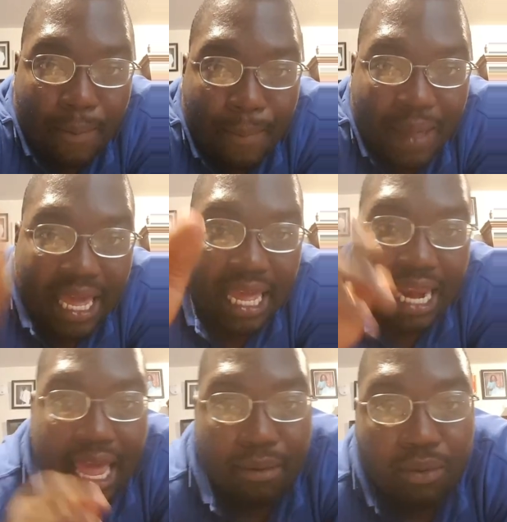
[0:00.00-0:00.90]
being
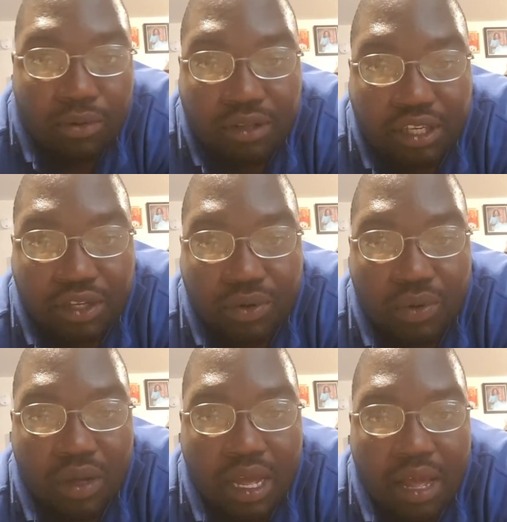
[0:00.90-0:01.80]
able
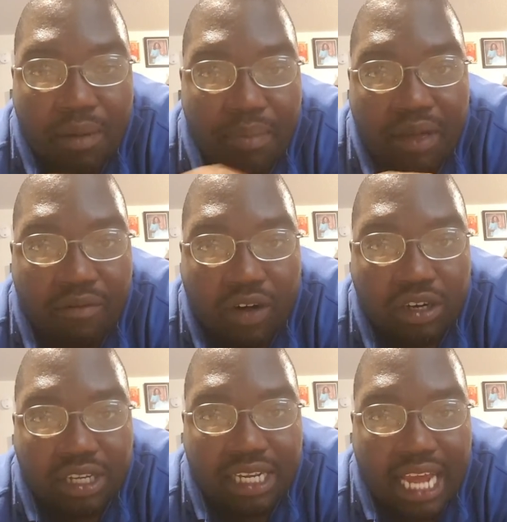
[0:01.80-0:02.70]
to be
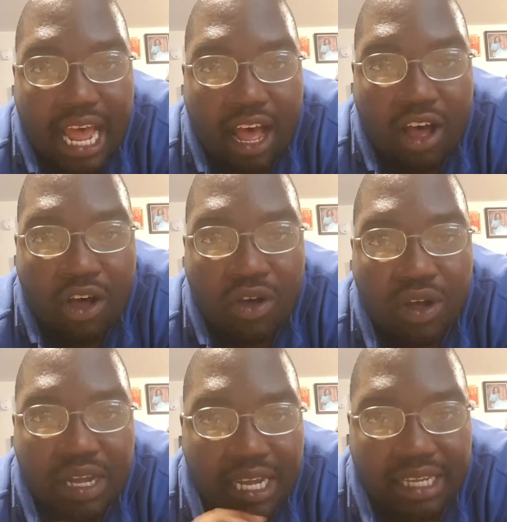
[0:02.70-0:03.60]
versatile
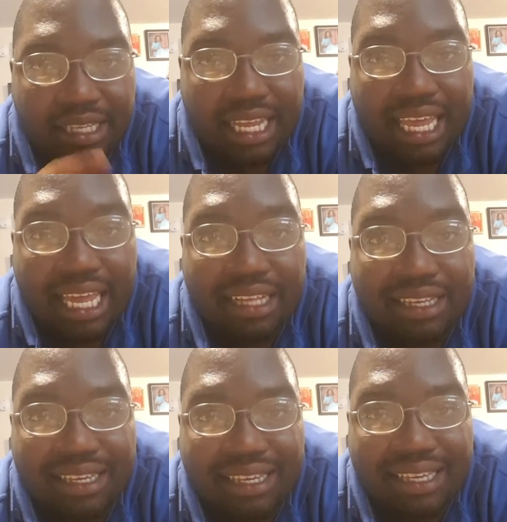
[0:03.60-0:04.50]
is the key
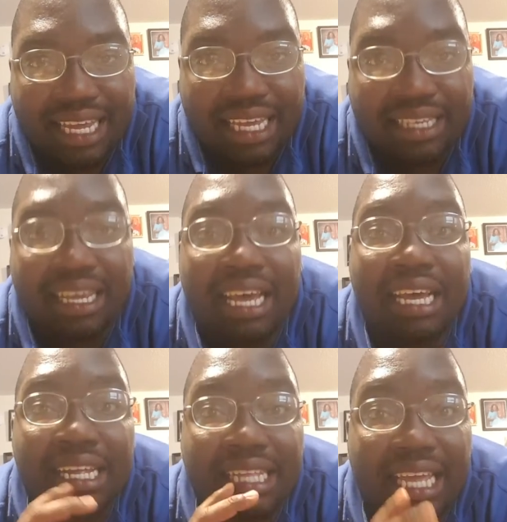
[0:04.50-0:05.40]
to success to